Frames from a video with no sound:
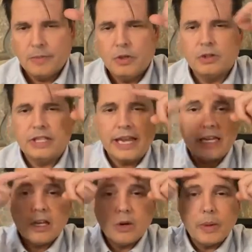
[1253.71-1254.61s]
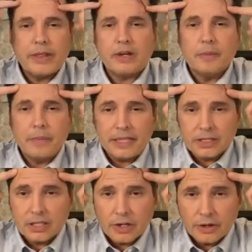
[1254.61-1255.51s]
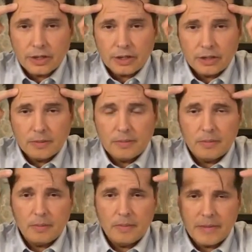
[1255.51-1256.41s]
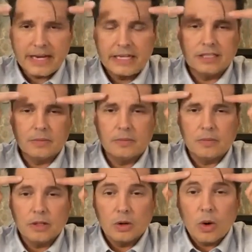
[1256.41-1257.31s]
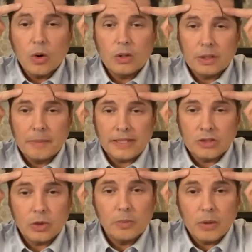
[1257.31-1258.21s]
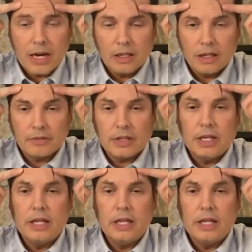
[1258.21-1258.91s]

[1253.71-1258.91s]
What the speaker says: you're taking away their compensatory mechanism, their own compensatory brow lift.